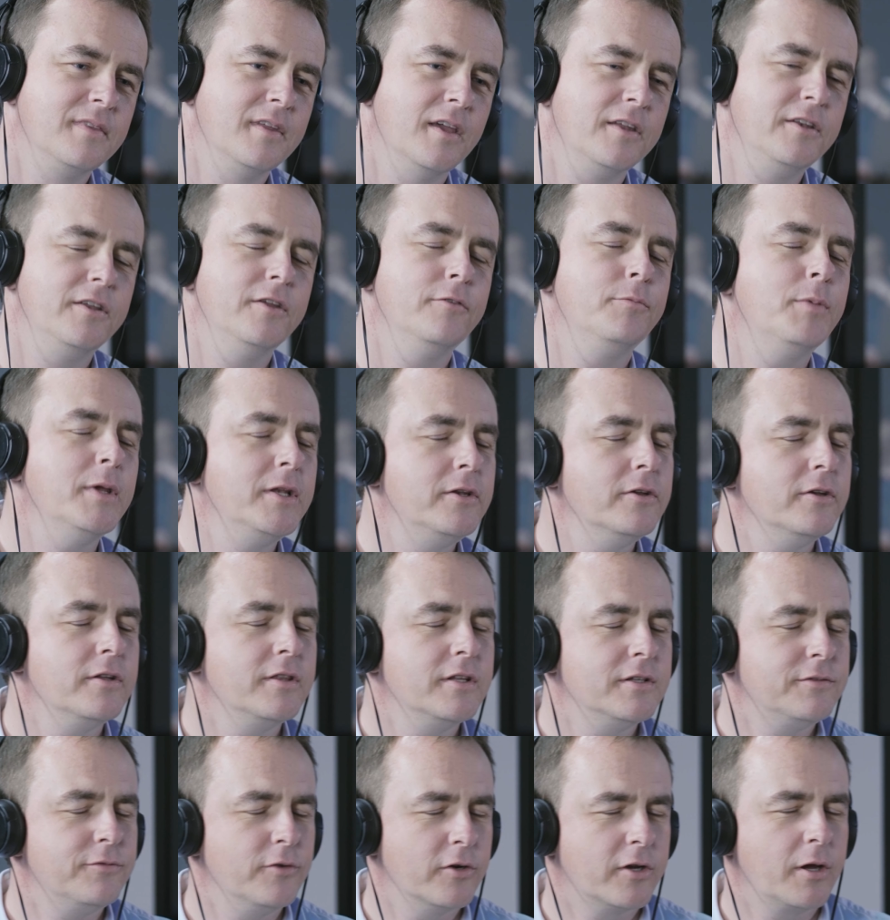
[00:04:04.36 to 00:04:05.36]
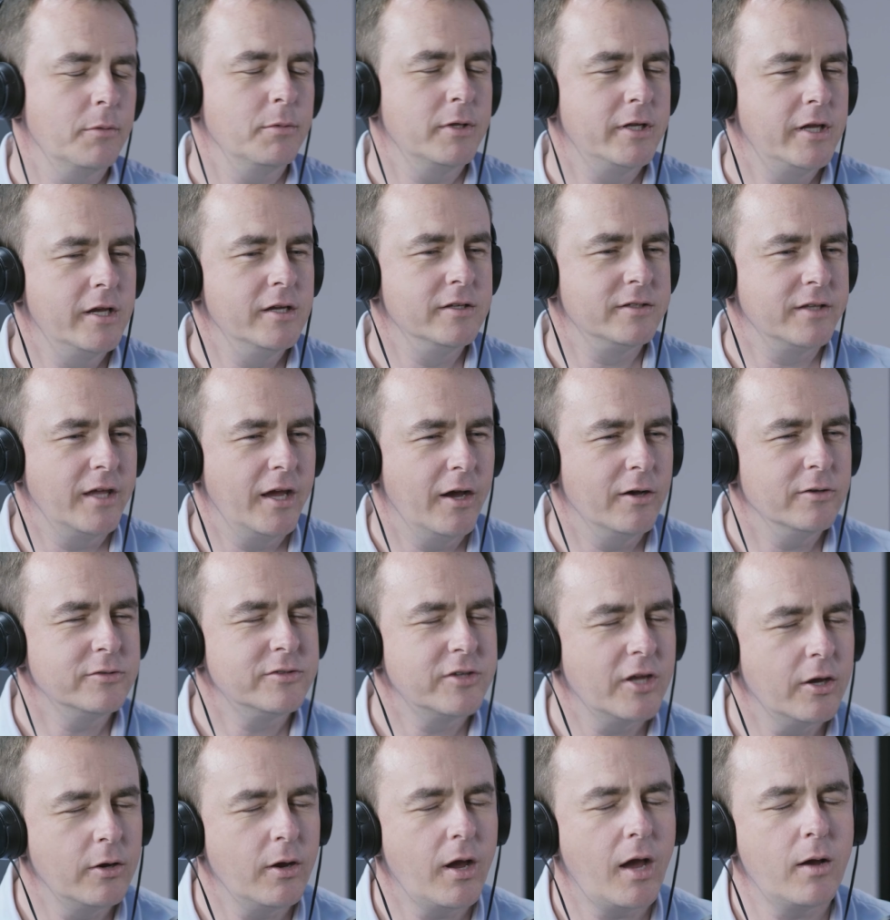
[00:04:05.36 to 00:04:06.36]
And you've been doing this for a couple of years now.
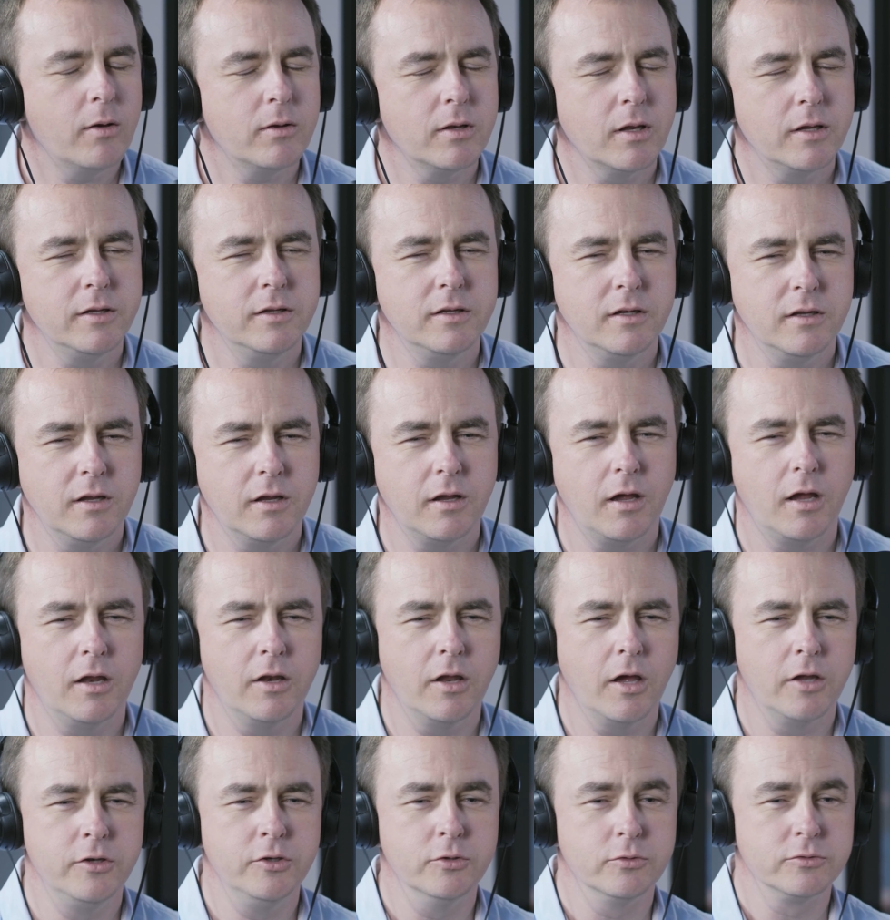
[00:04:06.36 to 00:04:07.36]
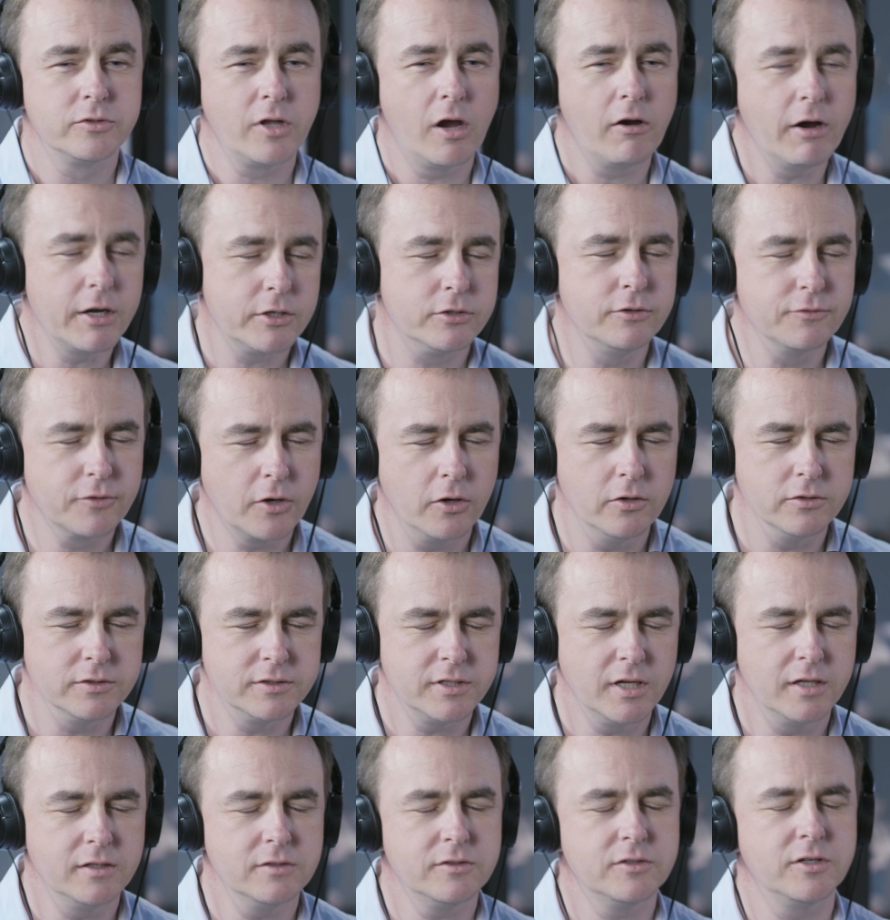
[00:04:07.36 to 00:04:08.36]
So, uh, and you're director of
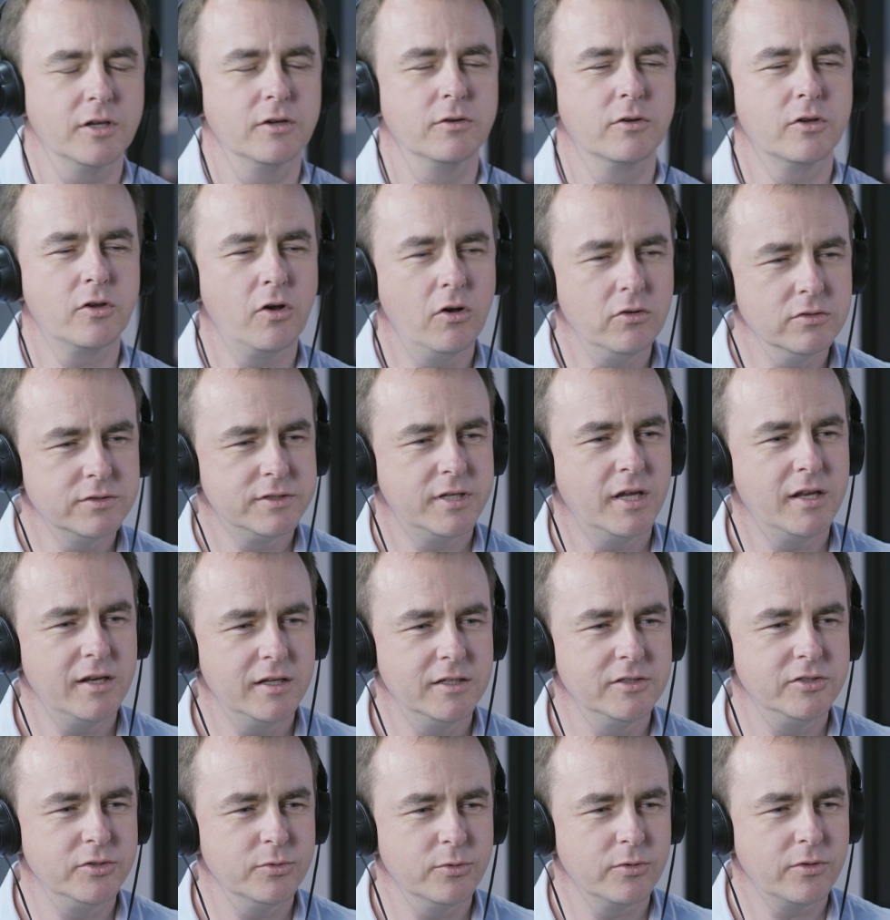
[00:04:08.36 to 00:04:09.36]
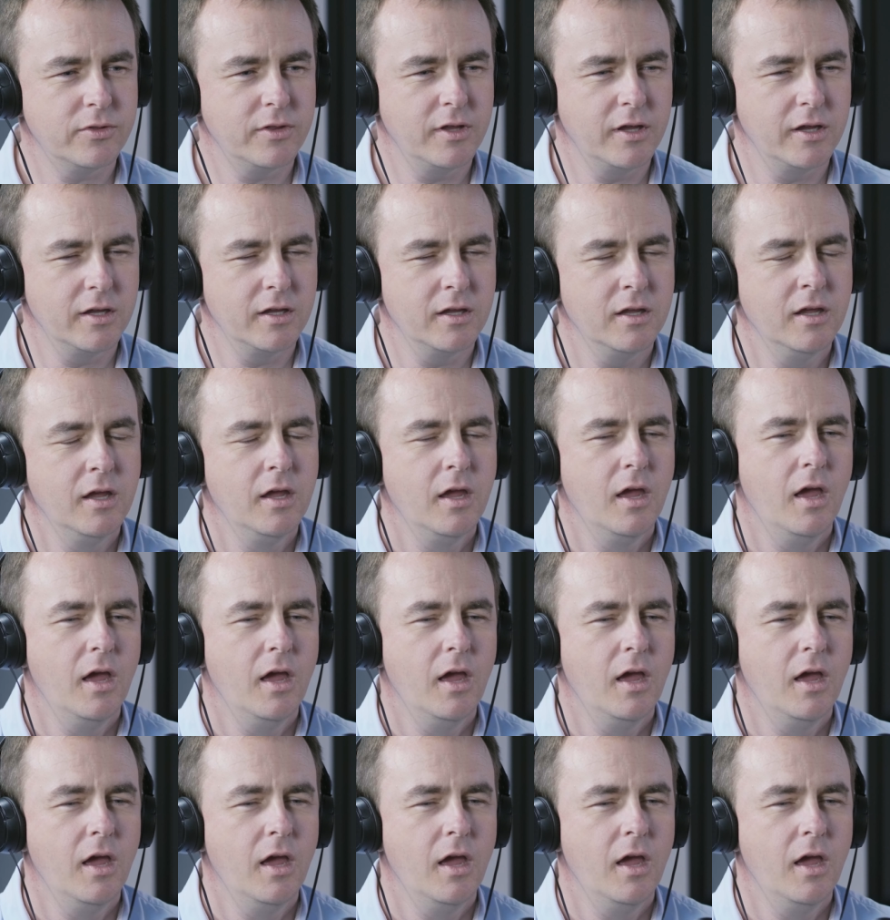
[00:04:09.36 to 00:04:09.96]
content. So, content is your thing.